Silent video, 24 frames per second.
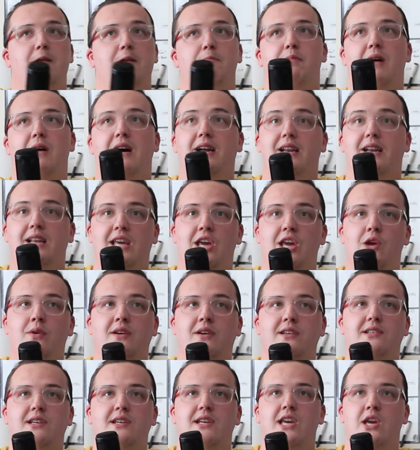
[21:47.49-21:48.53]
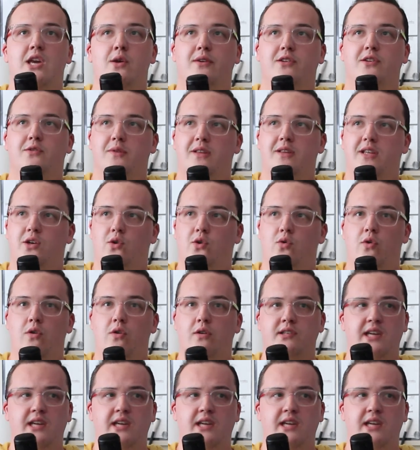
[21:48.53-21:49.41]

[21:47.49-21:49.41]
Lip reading: But he was really cool.